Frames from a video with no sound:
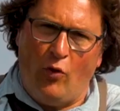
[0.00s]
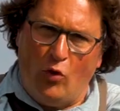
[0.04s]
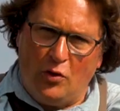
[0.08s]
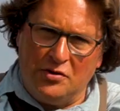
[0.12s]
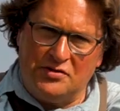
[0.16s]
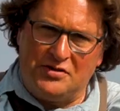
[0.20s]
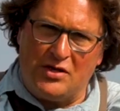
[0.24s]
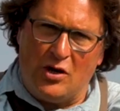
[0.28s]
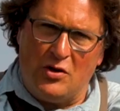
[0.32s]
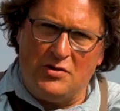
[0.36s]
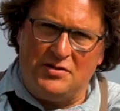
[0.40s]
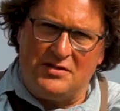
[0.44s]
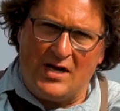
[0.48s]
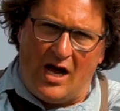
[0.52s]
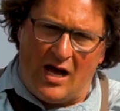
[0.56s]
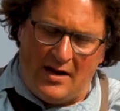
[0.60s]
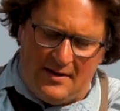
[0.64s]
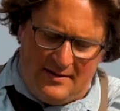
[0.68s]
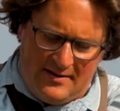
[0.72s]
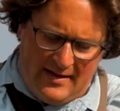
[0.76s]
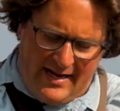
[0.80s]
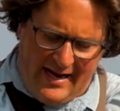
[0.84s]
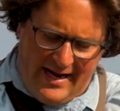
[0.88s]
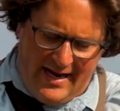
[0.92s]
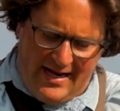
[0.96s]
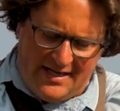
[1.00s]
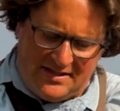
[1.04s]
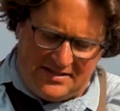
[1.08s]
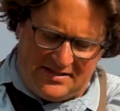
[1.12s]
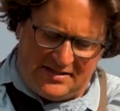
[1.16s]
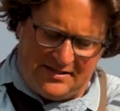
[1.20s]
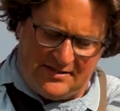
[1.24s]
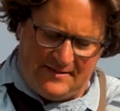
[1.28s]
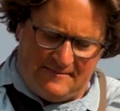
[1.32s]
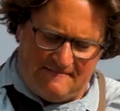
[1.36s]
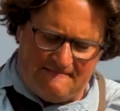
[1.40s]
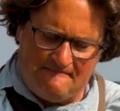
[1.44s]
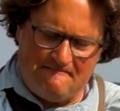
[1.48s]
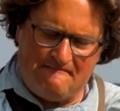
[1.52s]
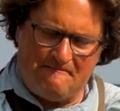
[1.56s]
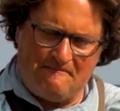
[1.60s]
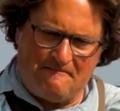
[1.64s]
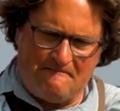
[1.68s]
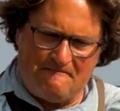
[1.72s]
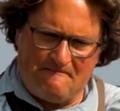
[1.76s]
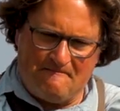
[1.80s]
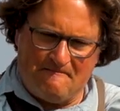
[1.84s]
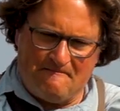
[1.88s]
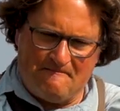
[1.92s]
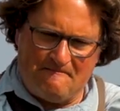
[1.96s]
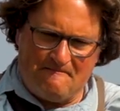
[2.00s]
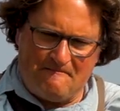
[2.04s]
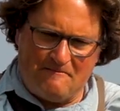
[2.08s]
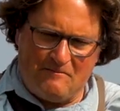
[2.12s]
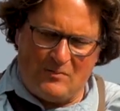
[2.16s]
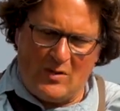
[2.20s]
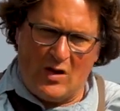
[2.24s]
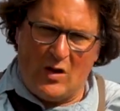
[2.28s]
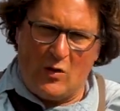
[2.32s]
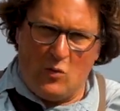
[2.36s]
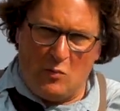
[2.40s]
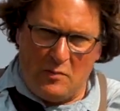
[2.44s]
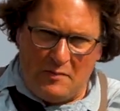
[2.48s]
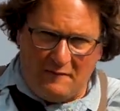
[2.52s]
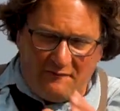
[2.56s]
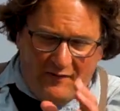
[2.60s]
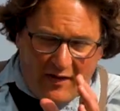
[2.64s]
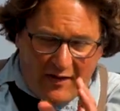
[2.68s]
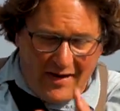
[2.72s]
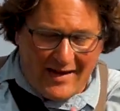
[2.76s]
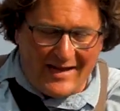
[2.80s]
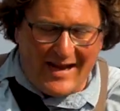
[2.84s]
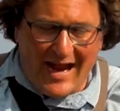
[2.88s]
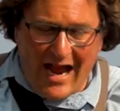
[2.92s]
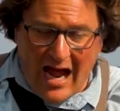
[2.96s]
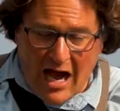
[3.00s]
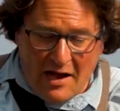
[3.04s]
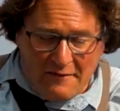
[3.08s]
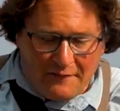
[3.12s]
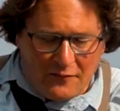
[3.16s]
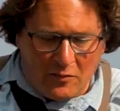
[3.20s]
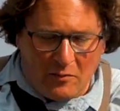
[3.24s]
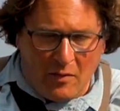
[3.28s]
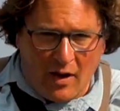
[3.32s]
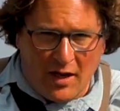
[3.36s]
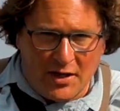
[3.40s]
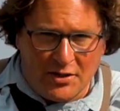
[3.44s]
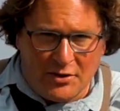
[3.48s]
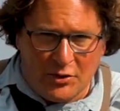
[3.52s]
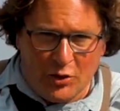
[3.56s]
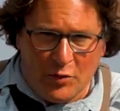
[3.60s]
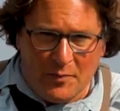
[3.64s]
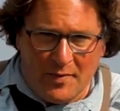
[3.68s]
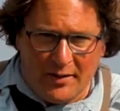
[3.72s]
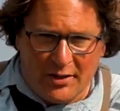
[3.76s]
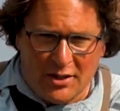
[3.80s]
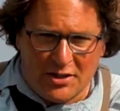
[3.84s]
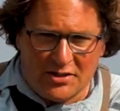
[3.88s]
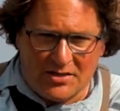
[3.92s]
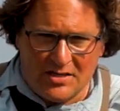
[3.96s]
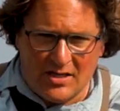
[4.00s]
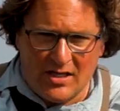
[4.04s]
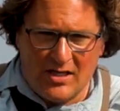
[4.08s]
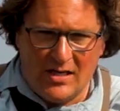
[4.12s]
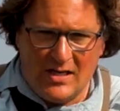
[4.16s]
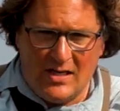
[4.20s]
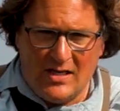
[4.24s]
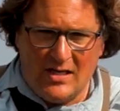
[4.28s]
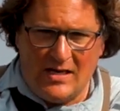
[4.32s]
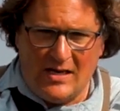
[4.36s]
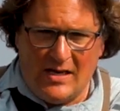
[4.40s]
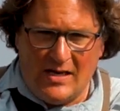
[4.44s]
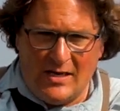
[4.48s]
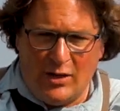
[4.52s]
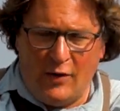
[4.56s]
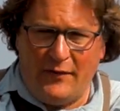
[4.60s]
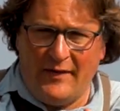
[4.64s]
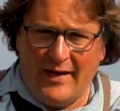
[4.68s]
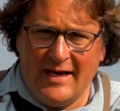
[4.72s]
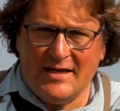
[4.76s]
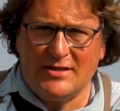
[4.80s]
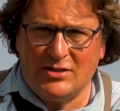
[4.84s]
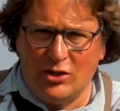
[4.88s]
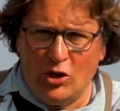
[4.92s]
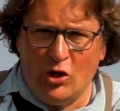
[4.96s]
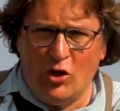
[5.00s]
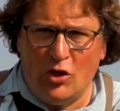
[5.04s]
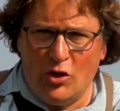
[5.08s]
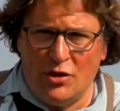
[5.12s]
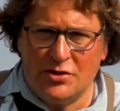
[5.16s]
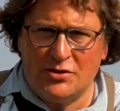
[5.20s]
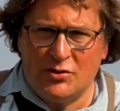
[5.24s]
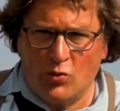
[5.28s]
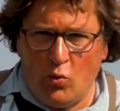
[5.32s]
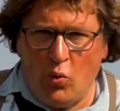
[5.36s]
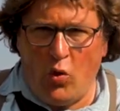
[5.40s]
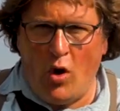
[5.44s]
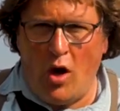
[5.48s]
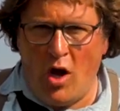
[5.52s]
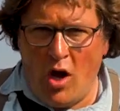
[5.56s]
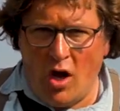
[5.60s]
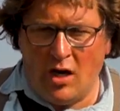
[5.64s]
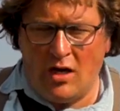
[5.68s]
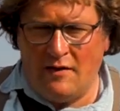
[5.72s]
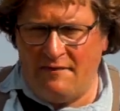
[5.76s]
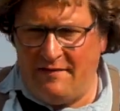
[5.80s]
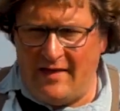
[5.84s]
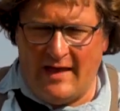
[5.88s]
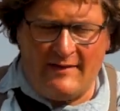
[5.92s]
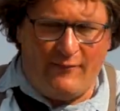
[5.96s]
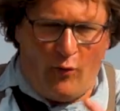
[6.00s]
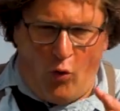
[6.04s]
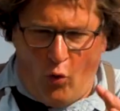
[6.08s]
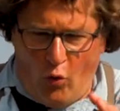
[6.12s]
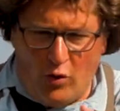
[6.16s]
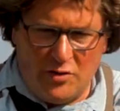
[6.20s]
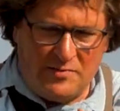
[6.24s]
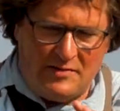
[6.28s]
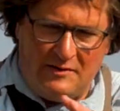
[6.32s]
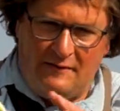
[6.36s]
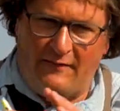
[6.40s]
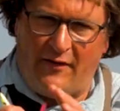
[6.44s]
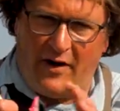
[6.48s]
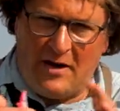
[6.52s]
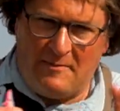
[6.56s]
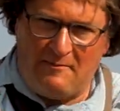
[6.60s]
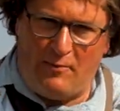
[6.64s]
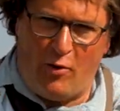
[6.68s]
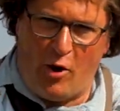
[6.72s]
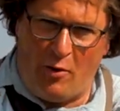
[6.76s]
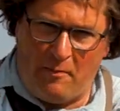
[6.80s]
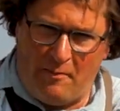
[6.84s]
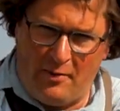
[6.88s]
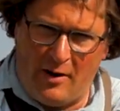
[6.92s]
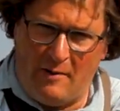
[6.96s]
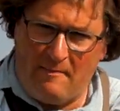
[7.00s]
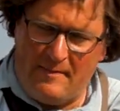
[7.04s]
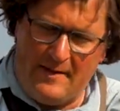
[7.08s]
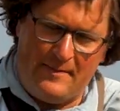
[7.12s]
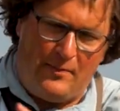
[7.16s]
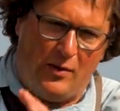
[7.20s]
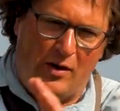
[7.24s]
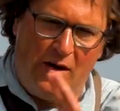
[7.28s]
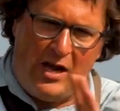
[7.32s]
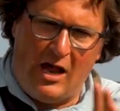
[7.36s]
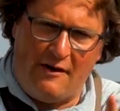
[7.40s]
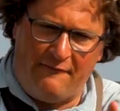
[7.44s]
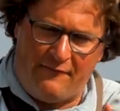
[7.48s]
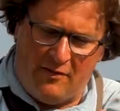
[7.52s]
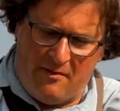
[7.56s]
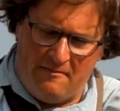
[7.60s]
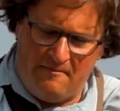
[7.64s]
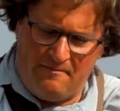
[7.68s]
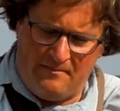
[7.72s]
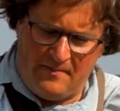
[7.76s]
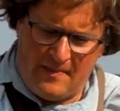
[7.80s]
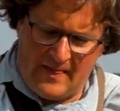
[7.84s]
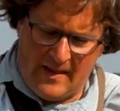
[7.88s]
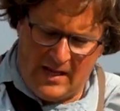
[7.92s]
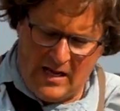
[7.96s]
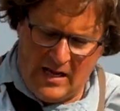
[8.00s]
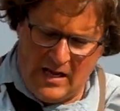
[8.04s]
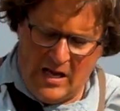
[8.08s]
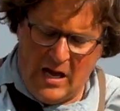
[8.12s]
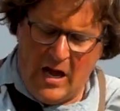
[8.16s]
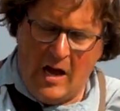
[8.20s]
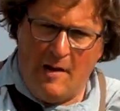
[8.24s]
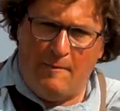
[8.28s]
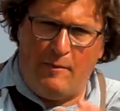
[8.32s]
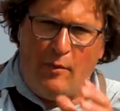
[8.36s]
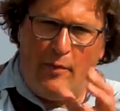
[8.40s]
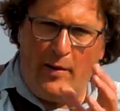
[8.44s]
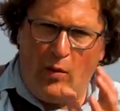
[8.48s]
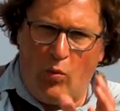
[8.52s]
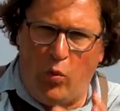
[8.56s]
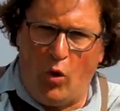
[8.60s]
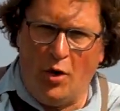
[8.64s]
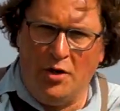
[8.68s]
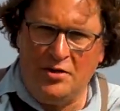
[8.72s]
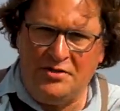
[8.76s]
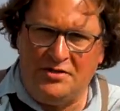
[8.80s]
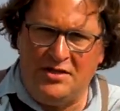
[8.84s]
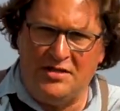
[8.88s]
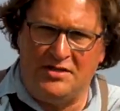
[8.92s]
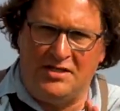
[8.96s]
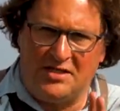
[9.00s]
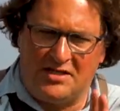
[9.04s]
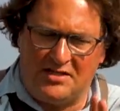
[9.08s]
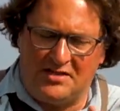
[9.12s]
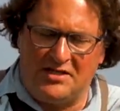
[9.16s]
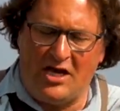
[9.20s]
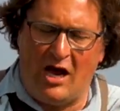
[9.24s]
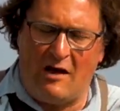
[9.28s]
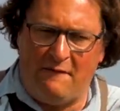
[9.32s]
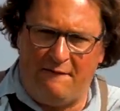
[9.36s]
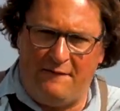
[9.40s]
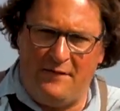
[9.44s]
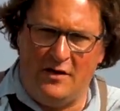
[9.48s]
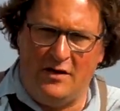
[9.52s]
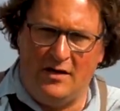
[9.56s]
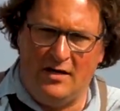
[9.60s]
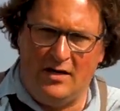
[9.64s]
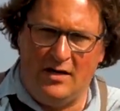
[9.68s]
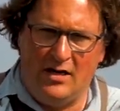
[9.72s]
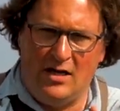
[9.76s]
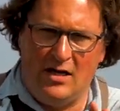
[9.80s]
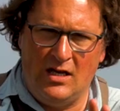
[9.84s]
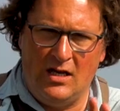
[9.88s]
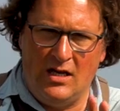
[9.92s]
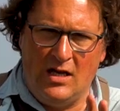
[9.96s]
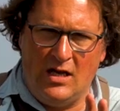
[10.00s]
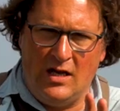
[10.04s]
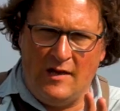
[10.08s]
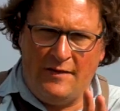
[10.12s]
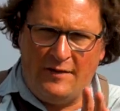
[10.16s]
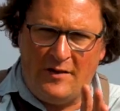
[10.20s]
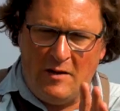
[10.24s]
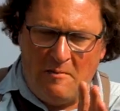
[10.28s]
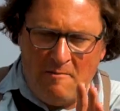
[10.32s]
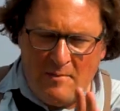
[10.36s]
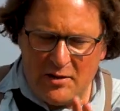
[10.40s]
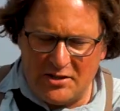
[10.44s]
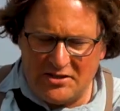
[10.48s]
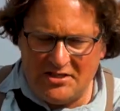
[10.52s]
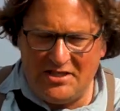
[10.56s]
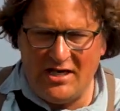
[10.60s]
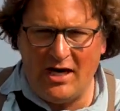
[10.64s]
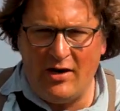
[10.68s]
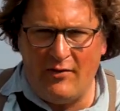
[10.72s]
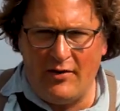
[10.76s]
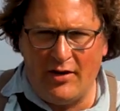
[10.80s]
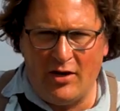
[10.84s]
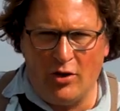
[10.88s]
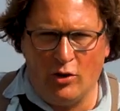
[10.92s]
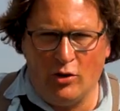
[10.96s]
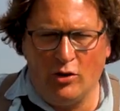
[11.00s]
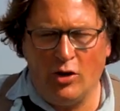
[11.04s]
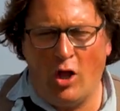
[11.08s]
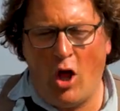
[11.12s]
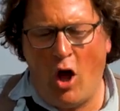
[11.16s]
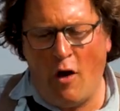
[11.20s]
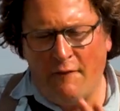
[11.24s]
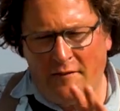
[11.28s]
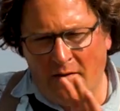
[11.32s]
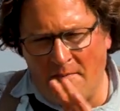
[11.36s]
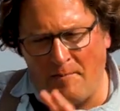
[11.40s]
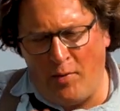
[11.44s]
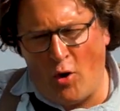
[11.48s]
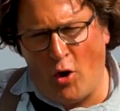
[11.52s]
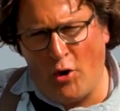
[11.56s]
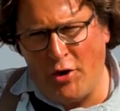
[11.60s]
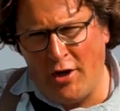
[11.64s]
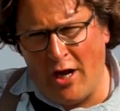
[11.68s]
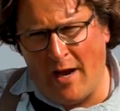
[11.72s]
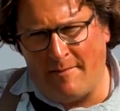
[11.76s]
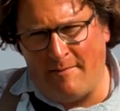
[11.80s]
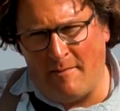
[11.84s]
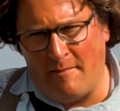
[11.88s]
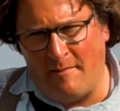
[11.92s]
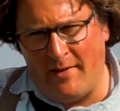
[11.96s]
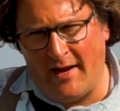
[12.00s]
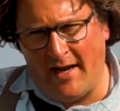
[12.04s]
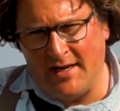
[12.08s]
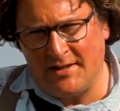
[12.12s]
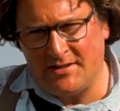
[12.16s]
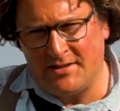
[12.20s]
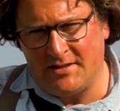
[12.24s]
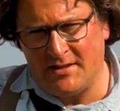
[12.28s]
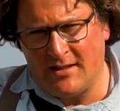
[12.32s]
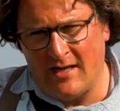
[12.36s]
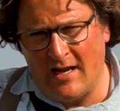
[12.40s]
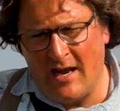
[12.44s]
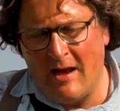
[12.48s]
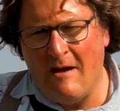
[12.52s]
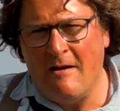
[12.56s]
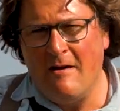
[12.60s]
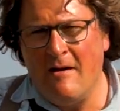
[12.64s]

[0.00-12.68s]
we've also done is, be very careful, mind you, because you know these lures work, they've always been very popular, people love them, but we wanted to toughen the material of the body up a bit